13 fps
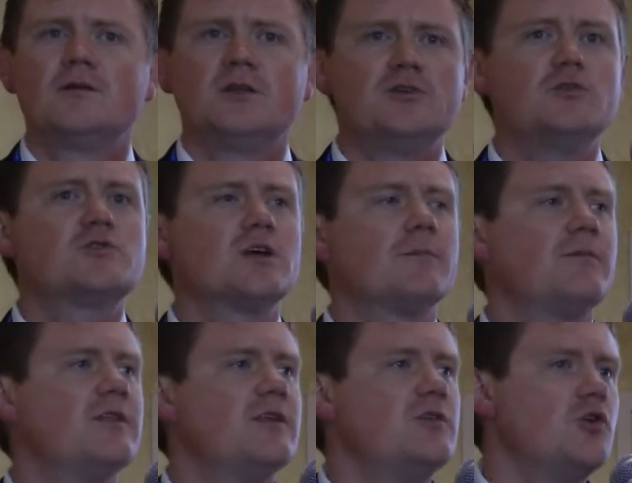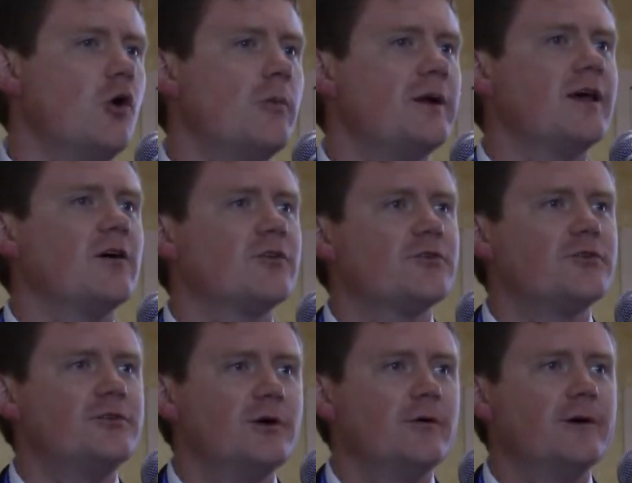to do something that nobody else
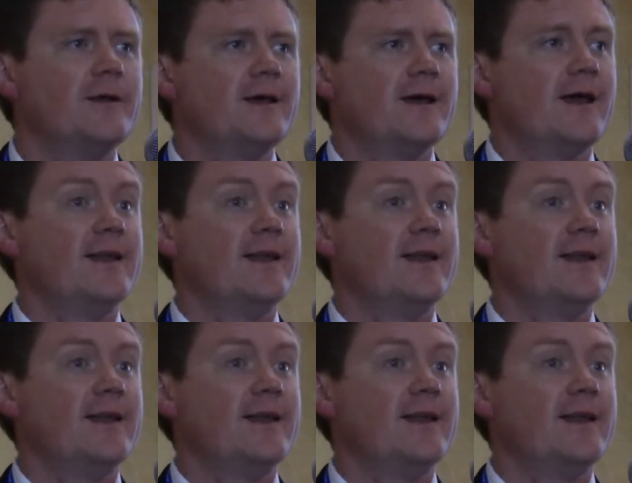is doing,